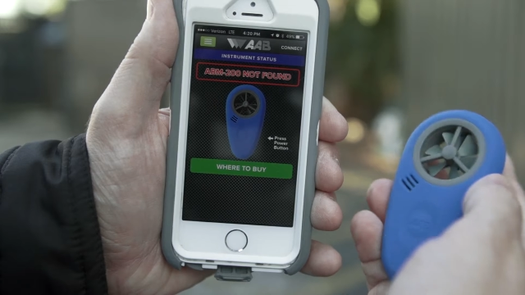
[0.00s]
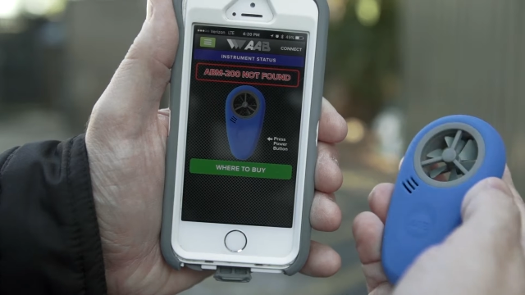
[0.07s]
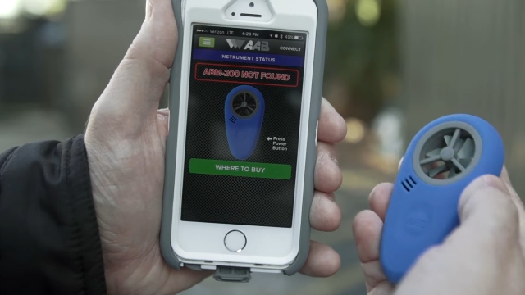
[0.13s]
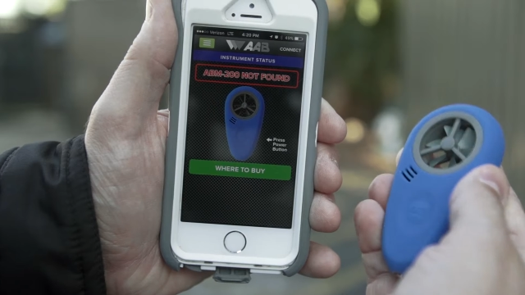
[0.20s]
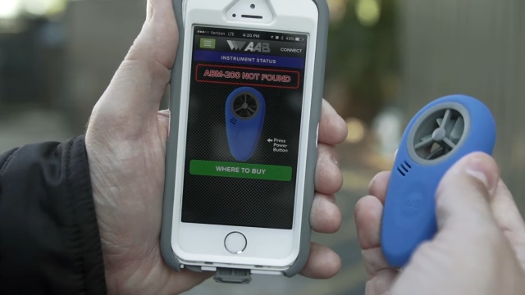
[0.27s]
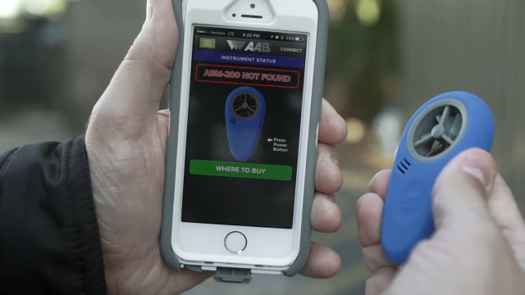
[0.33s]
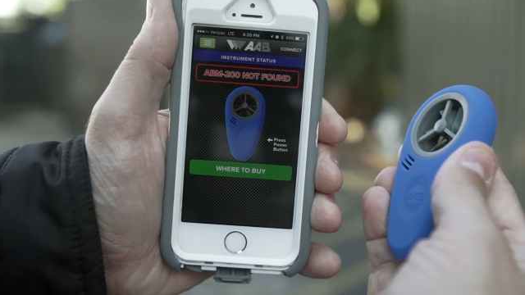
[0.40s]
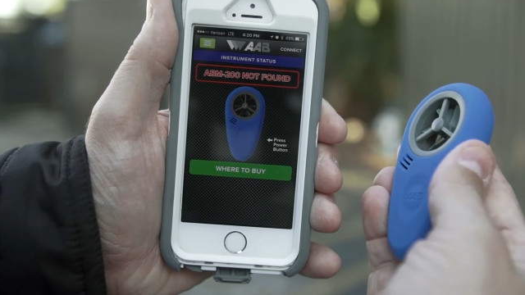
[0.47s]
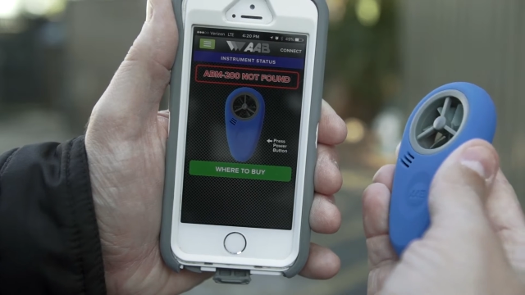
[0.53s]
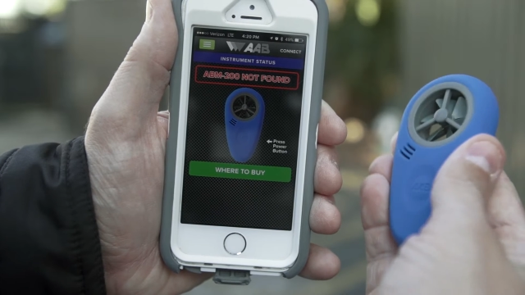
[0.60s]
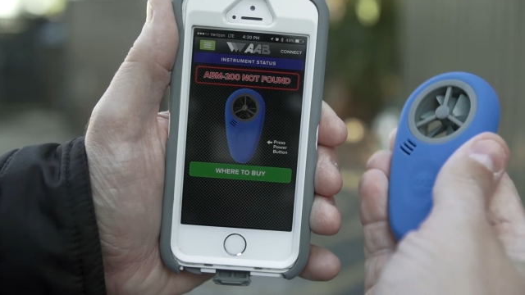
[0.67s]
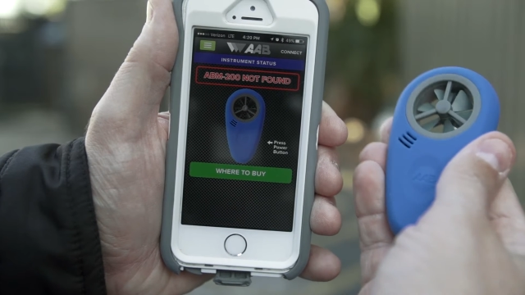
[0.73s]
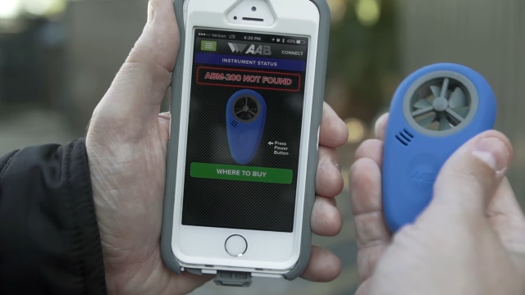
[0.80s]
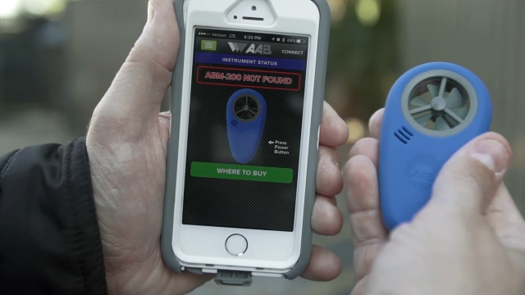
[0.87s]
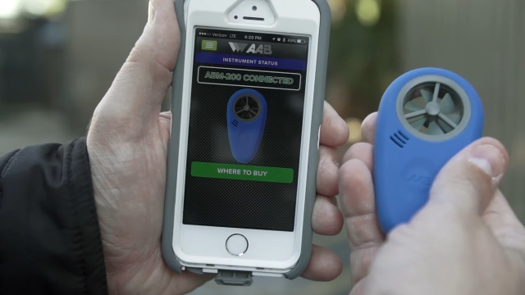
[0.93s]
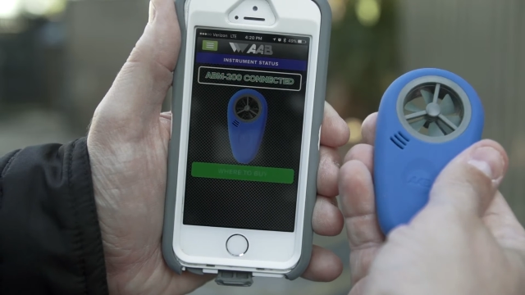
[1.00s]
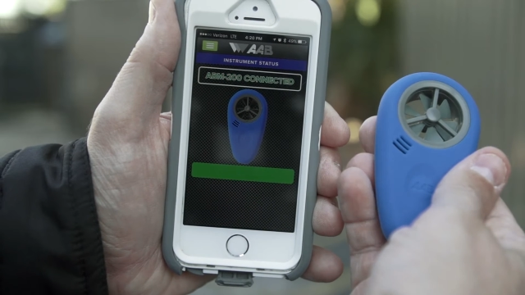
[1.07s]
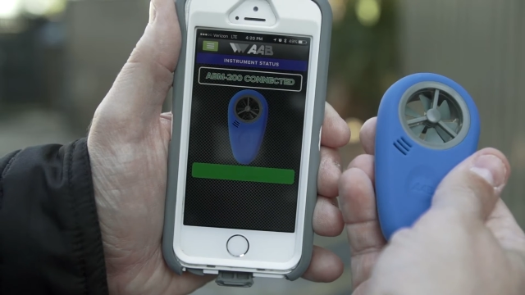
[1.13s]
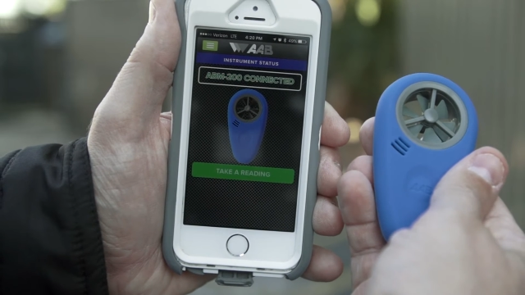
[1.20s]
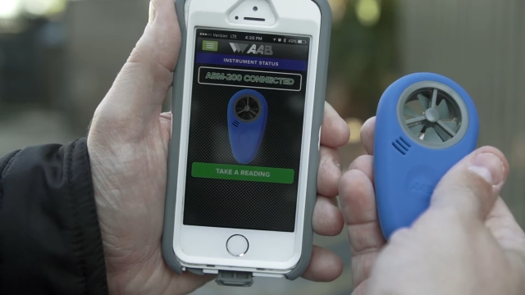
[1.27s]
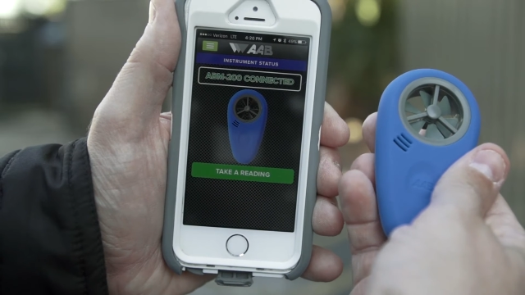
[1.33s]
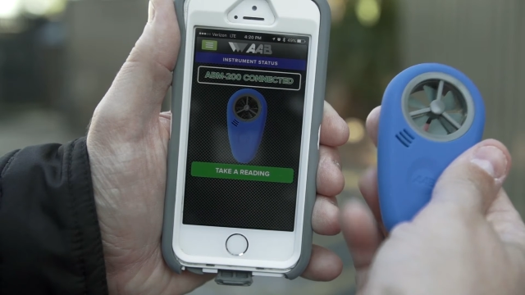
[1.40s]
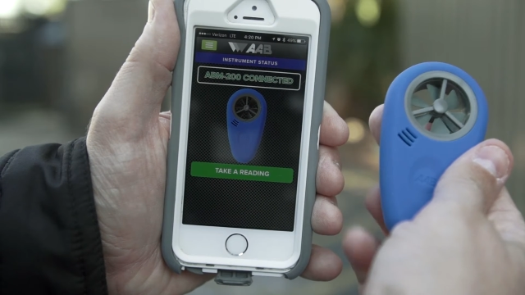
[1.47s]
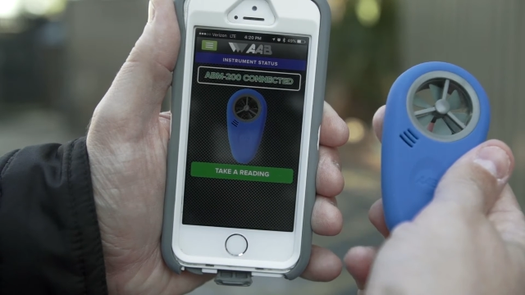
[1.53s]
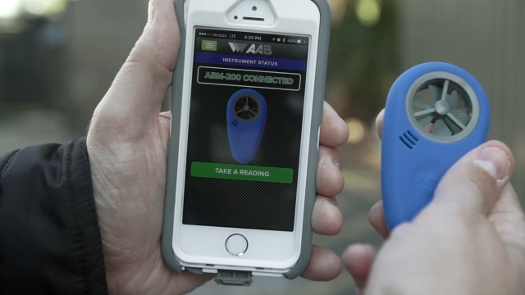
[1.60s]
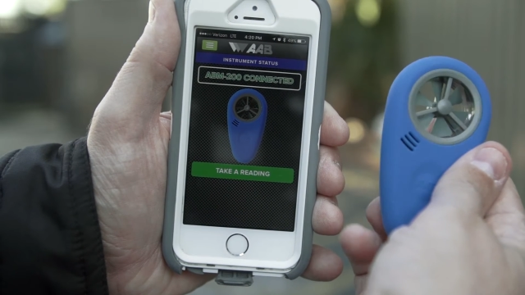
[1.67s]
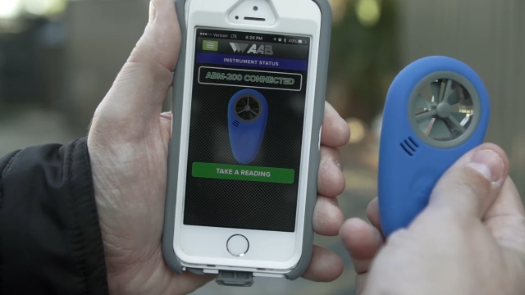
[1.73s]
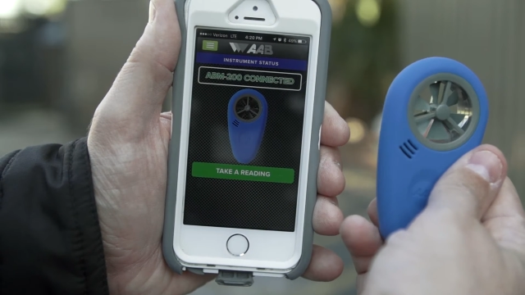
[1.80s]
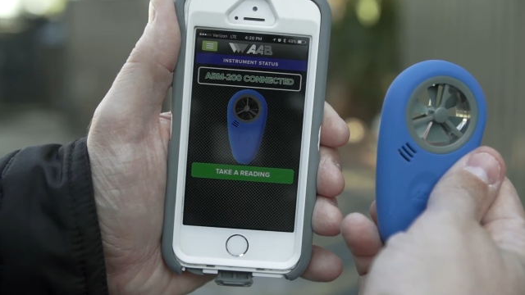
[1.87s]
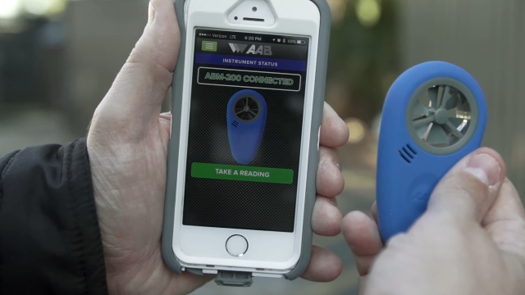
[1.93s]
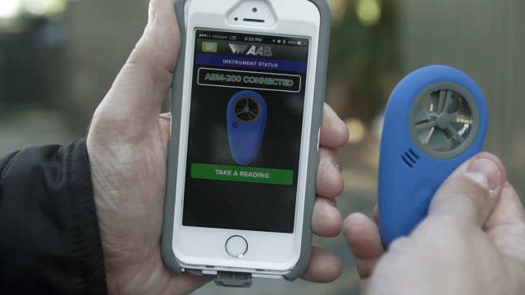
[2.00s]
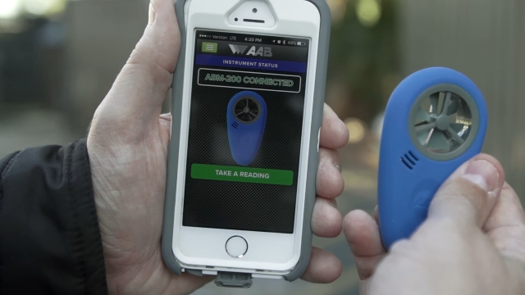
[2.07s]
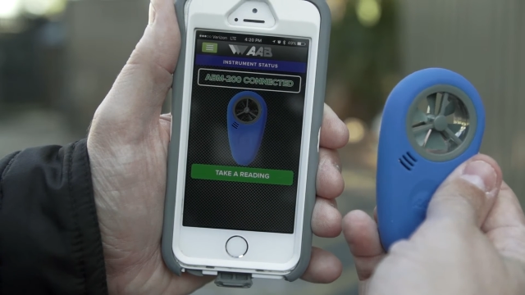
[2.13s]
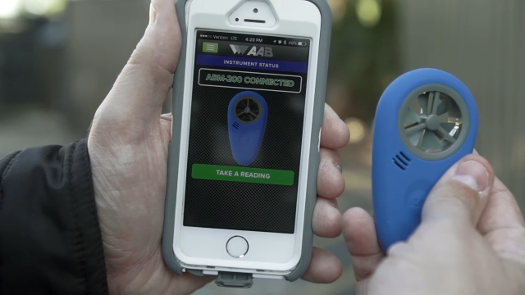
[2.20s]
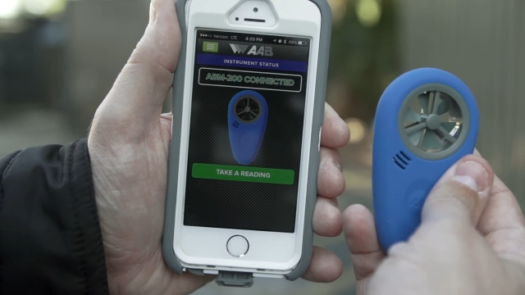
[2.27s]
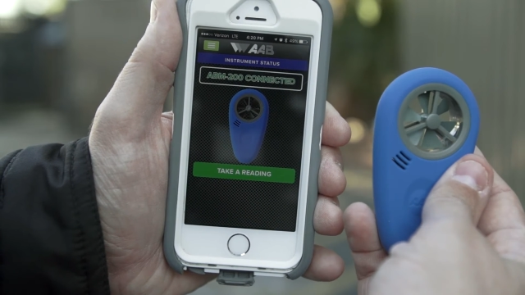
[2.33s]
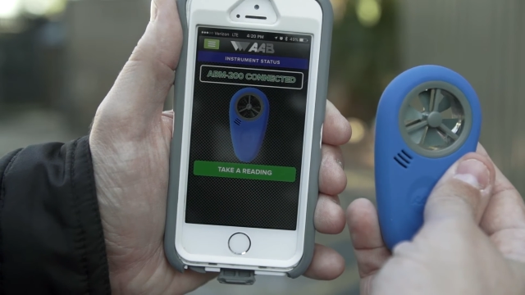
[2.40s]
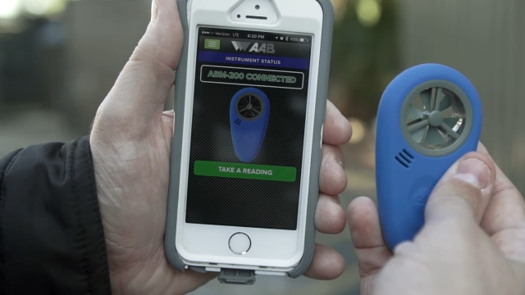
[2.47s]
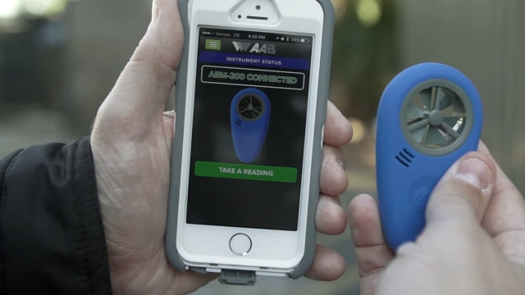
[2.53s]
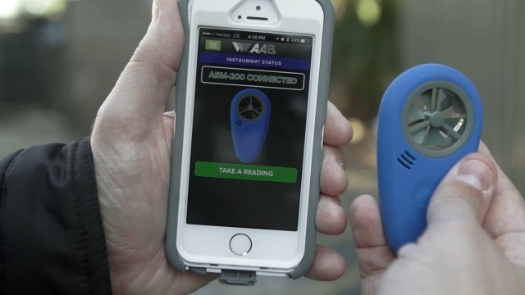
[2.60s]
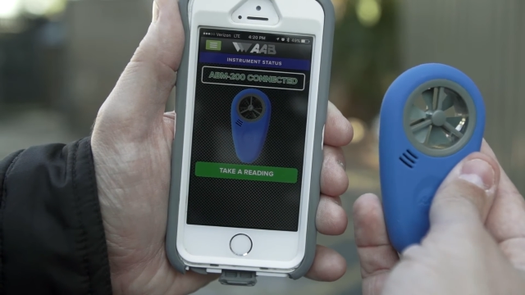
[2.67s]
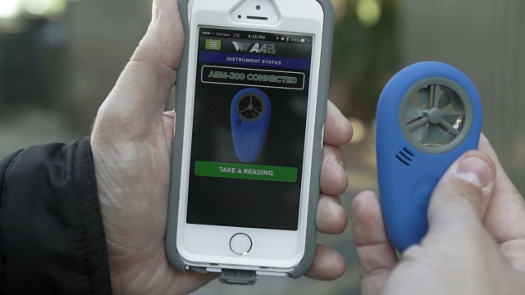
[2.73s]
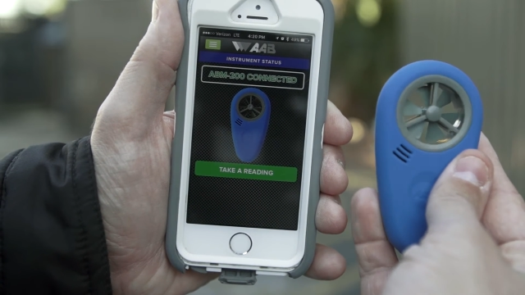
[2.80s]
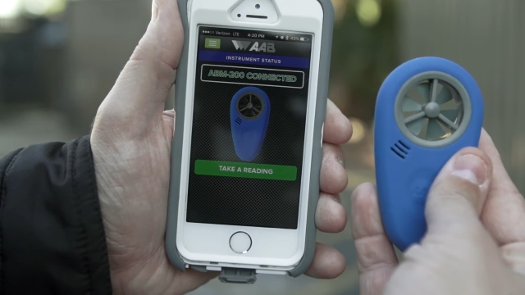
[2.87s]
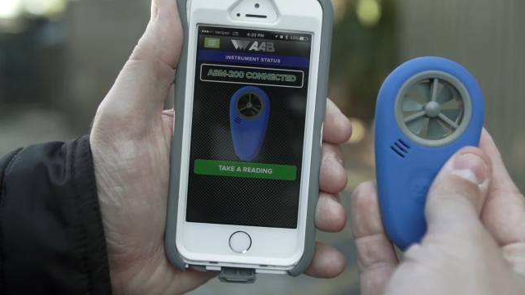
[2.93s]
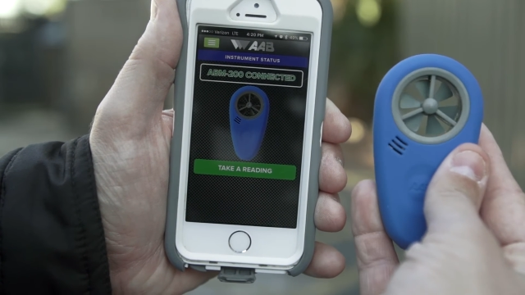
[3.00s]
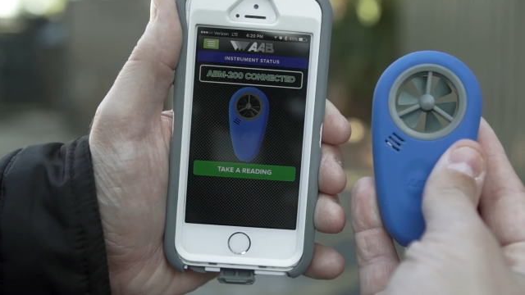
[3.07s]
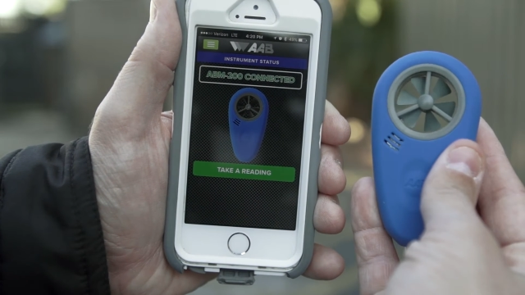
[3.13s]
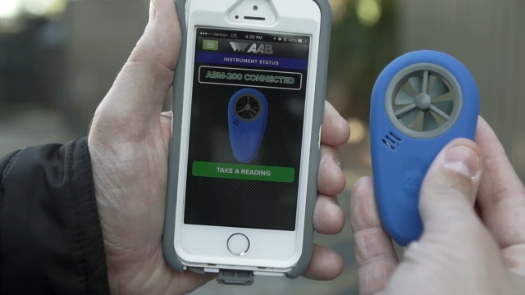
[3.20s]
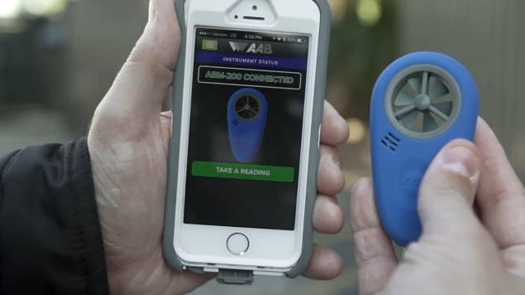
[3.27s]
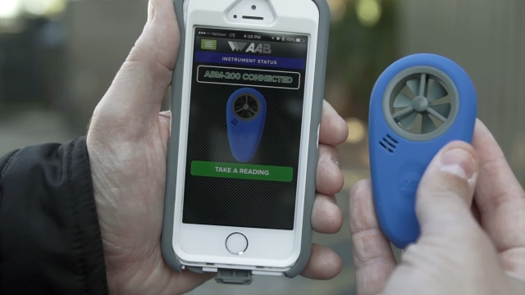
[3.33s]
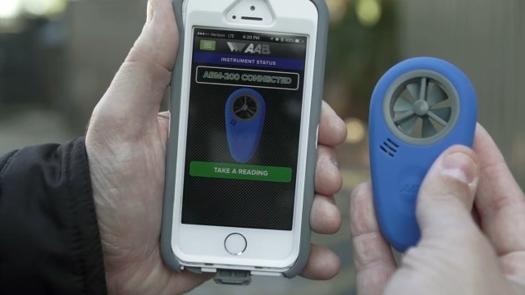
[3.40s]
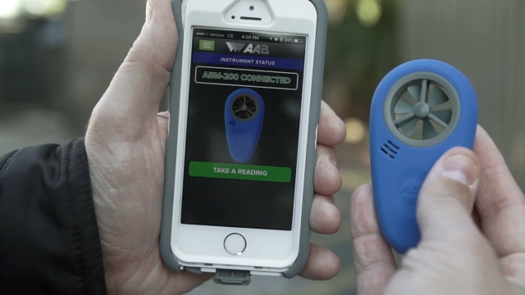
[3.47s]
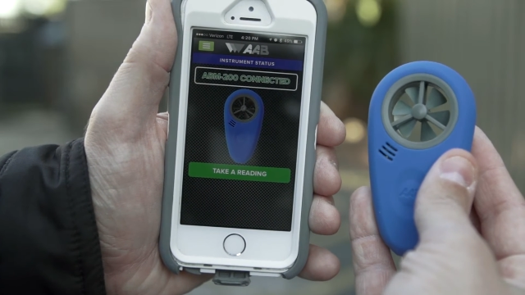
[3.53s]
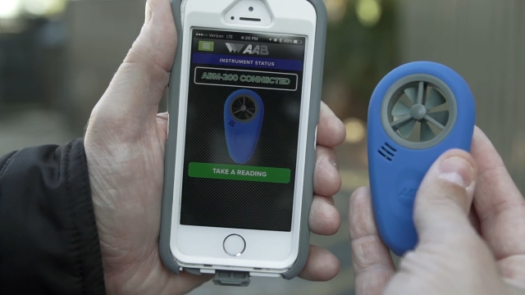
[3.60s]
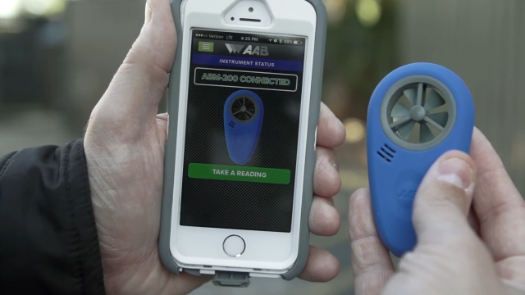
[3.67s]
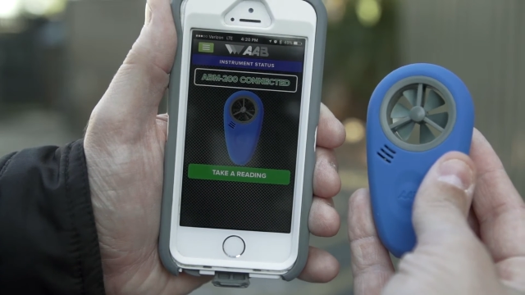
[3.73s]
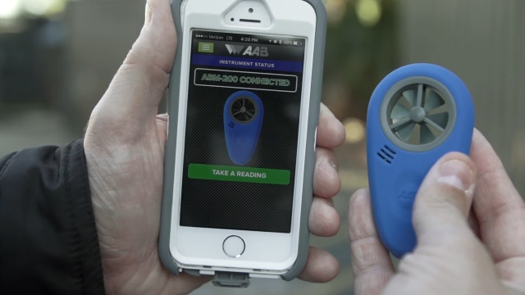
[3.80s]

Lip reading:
Nobody's mouth can be seen.